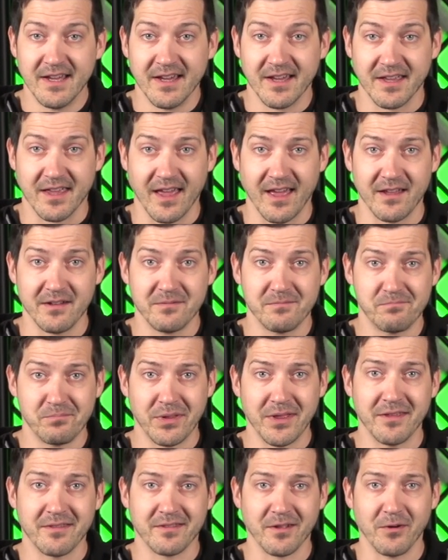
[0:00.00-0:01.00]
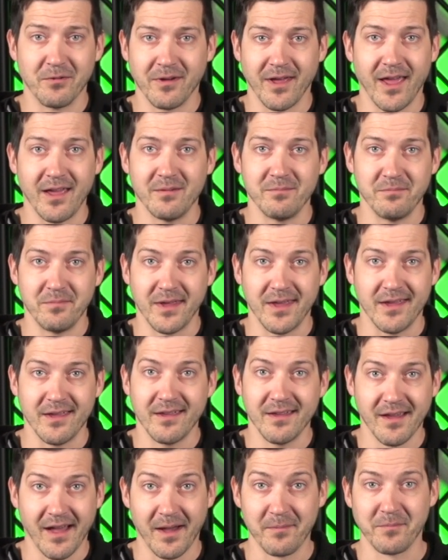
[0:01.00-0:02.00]
Again, please don't hate
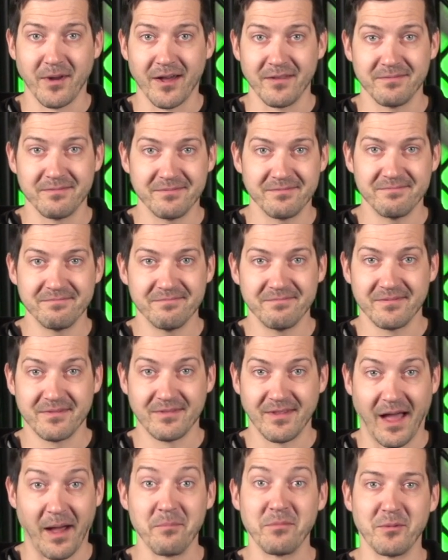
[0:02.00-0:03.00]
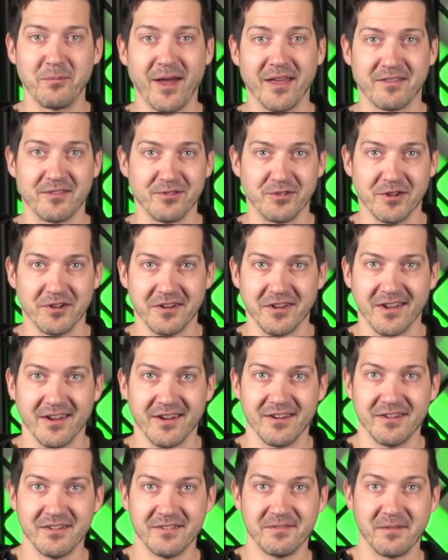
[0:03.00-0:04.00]
me. I'm the messenger
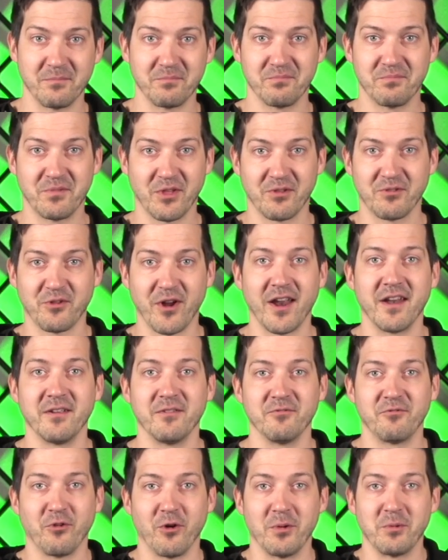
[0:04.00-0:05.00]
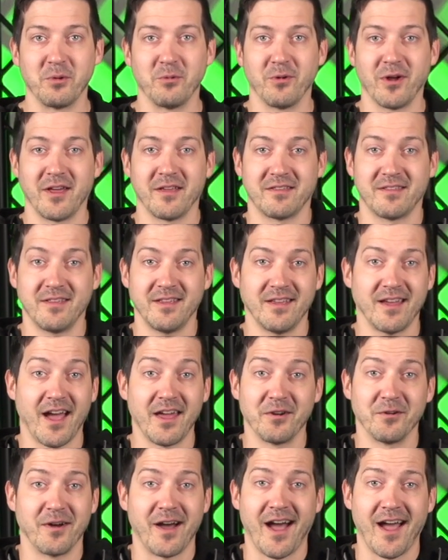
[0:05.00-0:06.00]
here. I'm just trying to inform you what I see. I
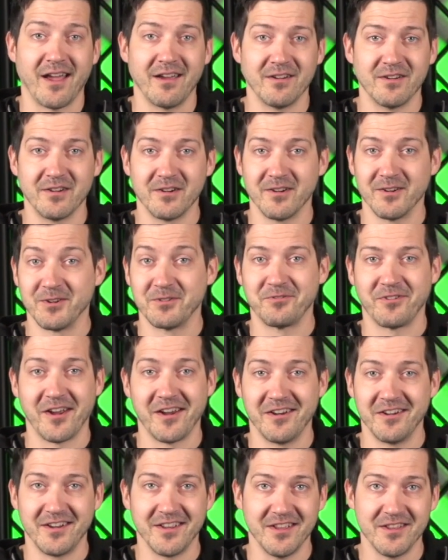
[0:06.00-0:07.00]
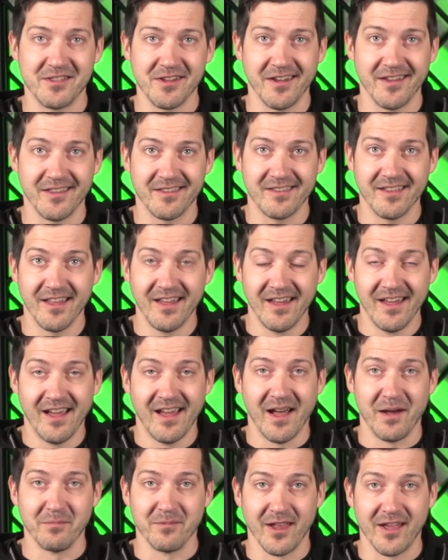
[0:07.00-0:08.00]
don't hire or fire DJs.
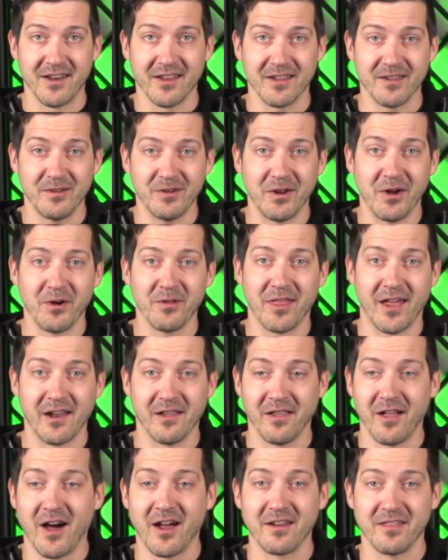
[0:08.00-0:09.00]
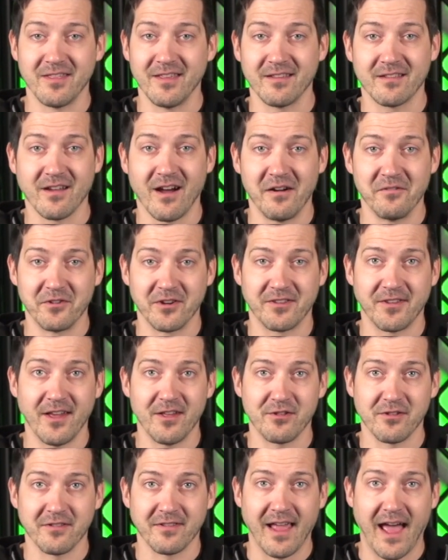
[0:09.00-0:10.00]
I'm letting you know that a lot of these
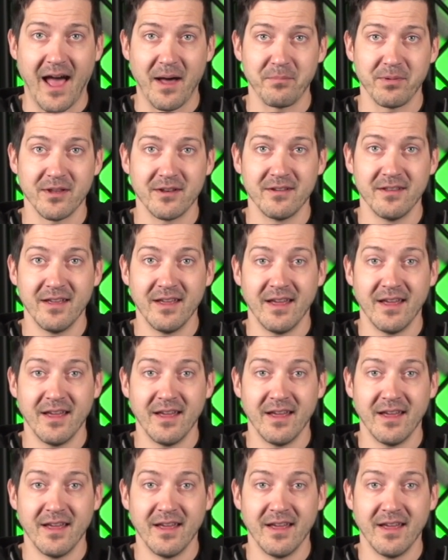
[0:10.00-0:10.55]
conversations happen